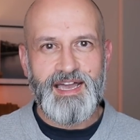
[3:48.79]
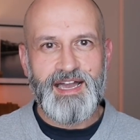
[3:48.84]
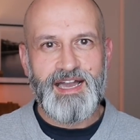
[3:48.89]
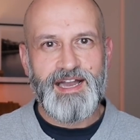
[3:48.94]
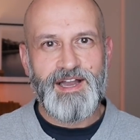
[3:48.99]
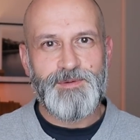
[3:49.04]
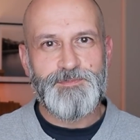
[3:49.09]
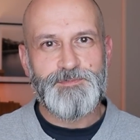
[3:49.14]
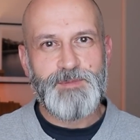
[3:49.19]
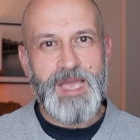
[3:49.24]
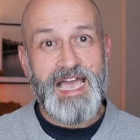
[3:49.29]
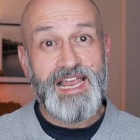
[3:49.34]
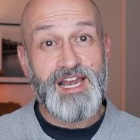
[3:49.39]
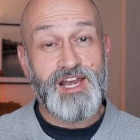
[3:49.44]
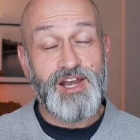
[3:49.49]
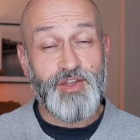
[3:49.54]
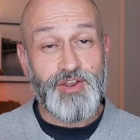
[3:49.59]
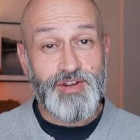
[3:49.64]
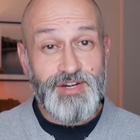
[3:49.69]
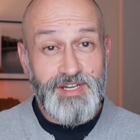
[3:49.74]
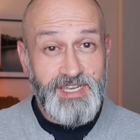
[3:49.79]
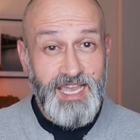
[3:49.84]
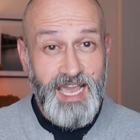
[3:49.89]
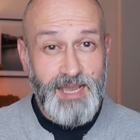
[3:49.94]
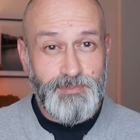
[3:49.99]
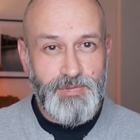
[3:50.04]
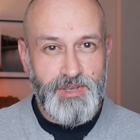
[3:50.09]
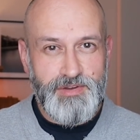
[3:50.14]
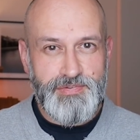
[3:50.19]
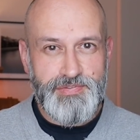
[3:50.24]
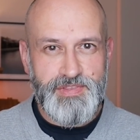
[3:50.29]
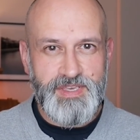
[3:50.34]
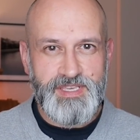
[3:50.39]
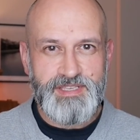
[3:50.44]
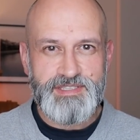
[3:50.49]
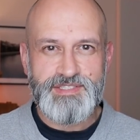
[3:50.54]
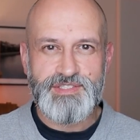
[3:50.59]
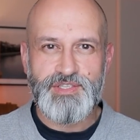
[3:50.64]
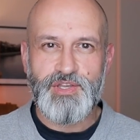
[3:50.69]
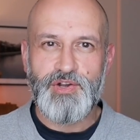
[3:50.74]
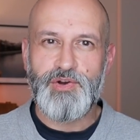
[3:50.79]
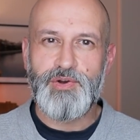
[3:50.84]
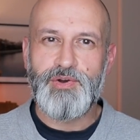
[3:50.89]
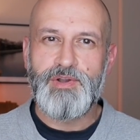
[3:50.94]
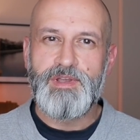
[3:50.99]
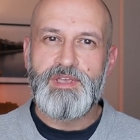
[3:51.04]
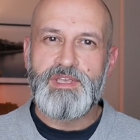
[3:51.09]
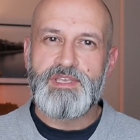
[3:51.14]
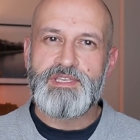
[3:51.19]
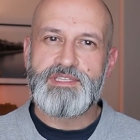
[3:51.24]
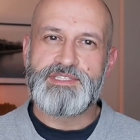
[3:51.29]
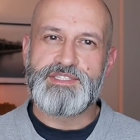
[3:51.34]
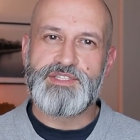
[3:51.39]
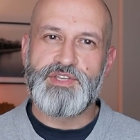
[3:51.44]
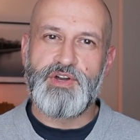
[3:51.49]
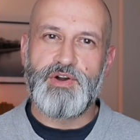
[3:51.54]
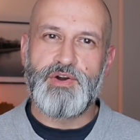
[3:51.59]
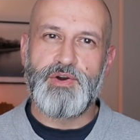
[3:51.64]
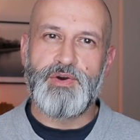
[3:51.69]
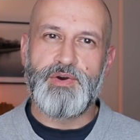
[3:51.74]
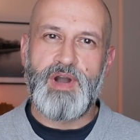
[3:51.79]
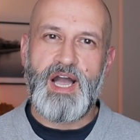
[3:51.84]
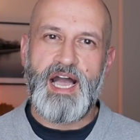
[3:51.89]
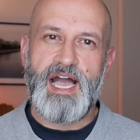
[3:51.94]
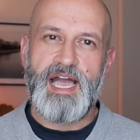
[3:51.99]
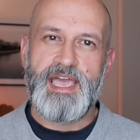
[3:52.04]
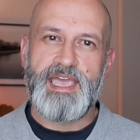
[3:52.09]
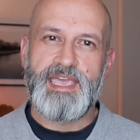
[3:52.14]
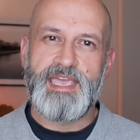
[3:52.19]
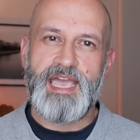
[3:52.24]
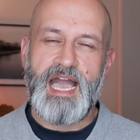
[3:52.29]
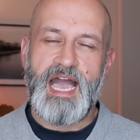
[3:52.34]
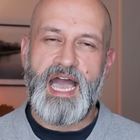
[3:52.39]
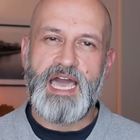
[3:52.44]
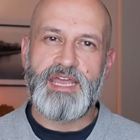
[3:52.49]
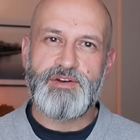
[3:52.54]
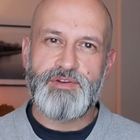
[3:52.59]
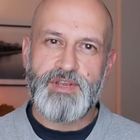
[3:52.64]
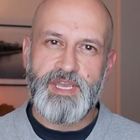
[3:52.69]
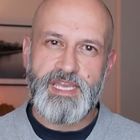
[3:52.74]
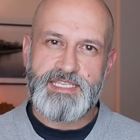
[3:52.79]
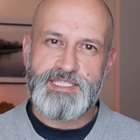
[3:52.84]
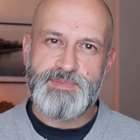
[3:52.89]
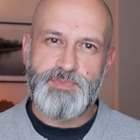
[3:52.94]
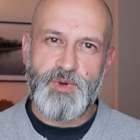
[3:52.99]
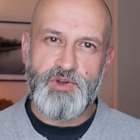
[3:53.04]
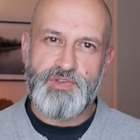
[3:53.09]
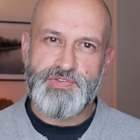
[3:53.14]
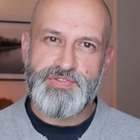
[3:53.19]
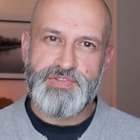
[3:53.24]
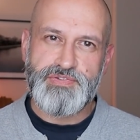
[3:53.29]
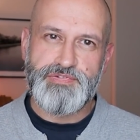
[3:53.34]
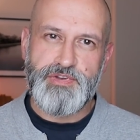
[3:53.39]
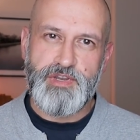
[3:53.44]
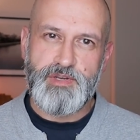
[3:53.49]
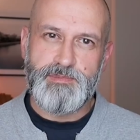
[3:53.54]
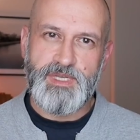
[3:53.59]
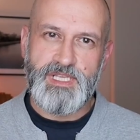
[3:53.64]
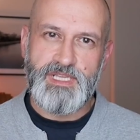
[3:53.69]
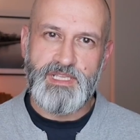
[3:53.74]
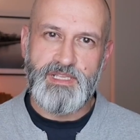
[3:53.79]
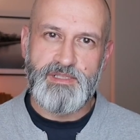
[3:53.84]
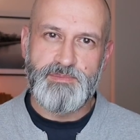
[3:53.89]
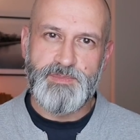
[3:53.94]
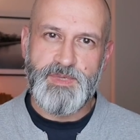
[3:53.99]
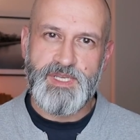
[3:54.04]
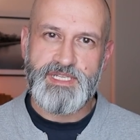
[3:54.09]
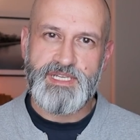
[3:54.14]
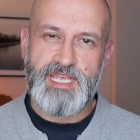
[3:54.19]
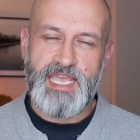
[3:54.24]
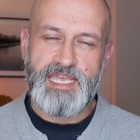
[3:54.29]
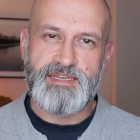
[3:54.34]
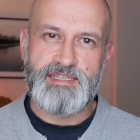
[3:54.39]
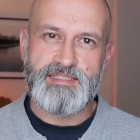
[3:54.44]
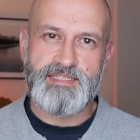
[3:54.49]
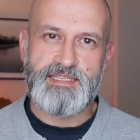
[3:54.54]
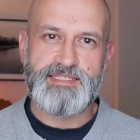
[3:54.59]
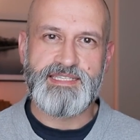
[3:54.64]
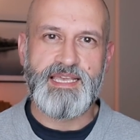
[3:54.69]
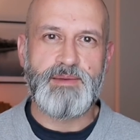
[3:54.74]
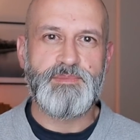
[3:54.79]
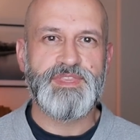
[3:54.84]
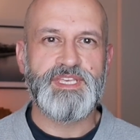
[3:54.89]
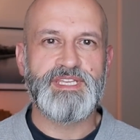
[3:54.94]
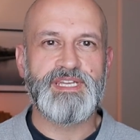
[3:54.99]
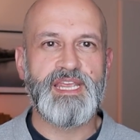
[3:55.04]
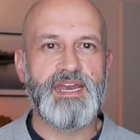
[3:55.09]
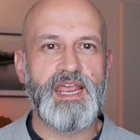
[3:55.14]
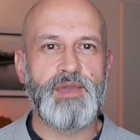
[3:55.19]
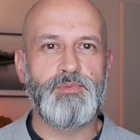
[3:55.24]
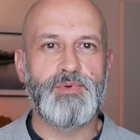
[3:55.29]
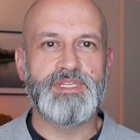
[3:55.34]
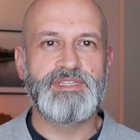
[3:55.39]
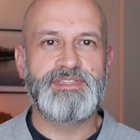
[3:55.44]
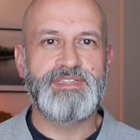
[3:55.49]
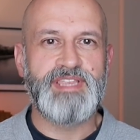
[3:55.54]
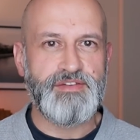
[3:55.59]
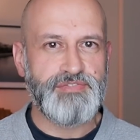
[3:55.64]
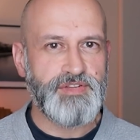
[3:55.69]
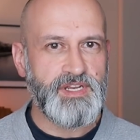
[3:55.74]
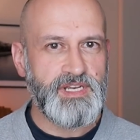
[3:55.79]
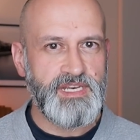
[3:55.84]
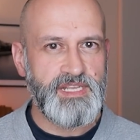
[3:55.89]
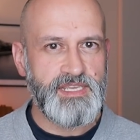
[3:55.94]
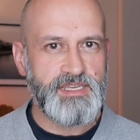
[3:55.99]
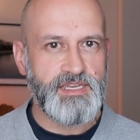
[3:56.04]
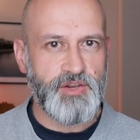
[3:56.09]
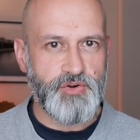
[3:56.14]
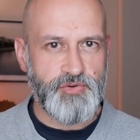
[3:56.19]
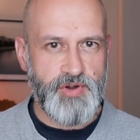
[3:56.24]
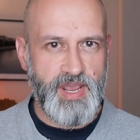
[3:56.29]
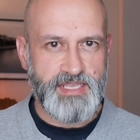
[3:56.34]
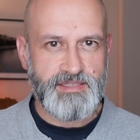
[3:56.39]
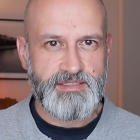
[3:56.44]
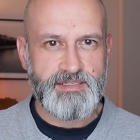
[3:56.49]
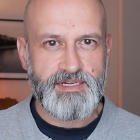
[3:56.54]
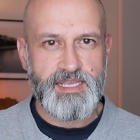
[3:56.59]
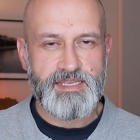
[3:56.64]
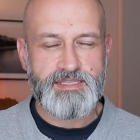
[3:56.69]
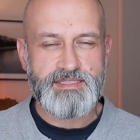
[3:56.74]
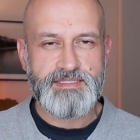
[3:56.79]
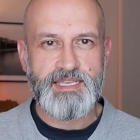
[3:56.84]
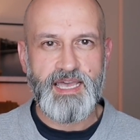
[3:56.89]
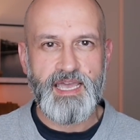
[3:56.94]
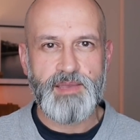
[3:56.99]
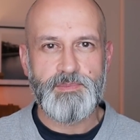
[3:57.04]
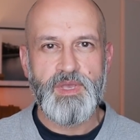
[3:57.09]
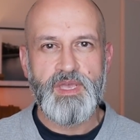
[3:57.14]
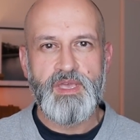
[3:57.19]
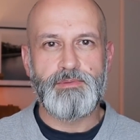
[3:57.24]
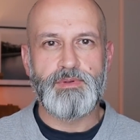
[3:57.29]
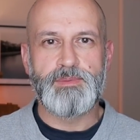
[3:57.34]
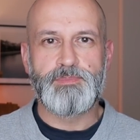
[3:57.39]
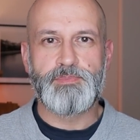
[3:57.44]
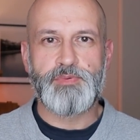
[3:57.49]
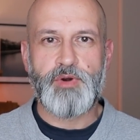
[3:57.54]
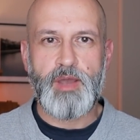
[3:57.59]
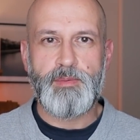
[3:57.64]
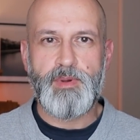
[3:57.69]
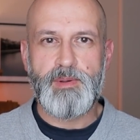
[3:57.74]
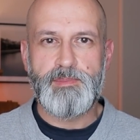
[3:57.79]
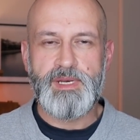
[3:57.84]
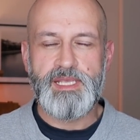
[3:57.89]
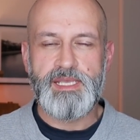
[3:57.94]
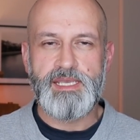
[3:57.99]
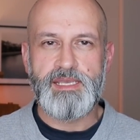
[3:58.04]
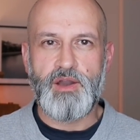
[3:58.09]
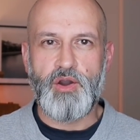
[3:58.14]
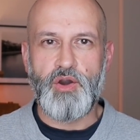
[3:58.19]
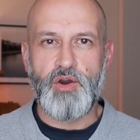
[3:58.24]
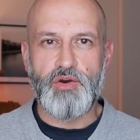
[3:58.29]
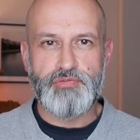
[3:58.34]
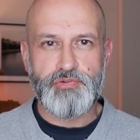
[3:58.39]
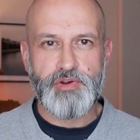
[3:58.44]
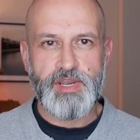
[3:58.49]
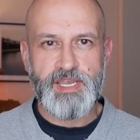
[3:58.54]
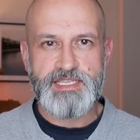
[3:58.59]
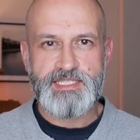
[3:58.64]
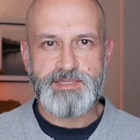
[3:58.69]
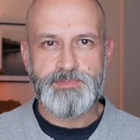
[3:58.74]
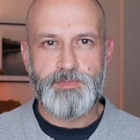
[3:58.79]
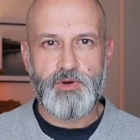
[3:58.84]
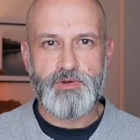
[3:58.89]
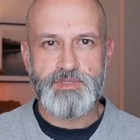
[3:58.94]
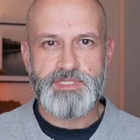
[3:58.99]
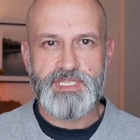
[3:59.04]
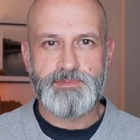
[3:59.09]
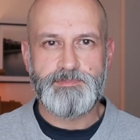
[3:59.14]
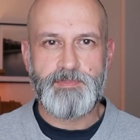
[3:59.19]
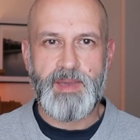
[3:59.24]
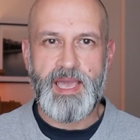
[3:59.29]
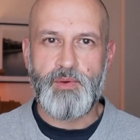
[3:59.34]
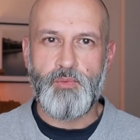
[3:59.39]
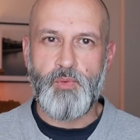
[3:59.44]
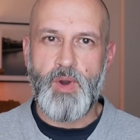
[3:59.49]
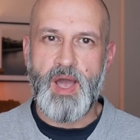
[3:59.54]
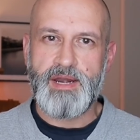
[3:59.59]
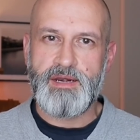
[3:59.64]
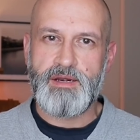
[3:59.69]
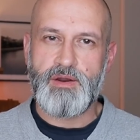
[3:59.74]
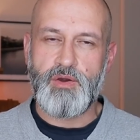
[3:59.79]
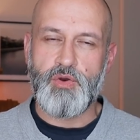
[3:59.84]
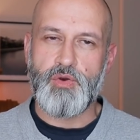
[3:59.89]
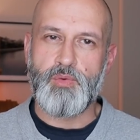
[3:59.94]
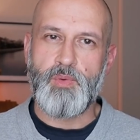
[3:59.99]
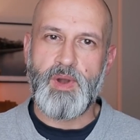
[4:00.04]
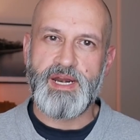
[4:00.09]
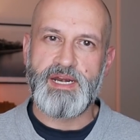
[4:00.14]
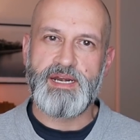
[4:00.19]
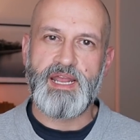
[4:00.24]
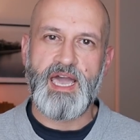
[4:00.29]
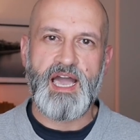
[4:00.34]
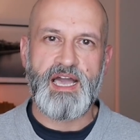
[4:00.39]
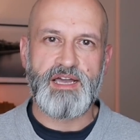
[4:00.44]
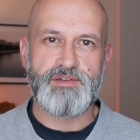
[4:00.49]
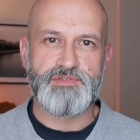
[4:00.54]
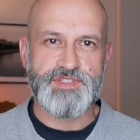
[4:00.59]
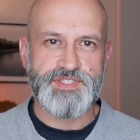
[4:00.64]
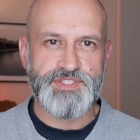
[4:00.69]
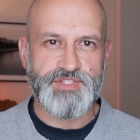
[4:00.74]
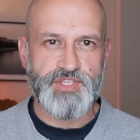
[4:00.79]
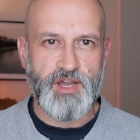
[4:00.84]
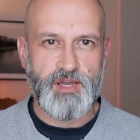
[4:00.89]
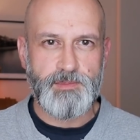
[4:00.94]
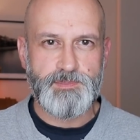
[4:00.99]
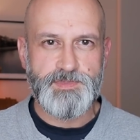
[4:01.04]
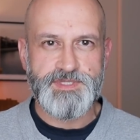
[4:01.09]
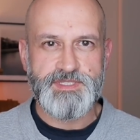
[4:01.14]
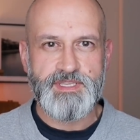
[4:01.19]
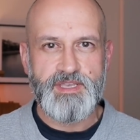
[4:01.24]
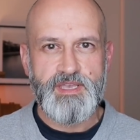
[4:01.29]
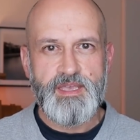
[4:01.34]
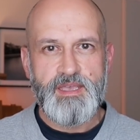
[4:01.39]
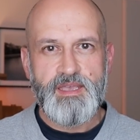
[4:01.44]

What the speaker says: I learned a couple of things though, so I underexposed the film a little bit, and this is something that I will definitely correct the next time. I will probably overexpose it by 1 or 1.5 stops.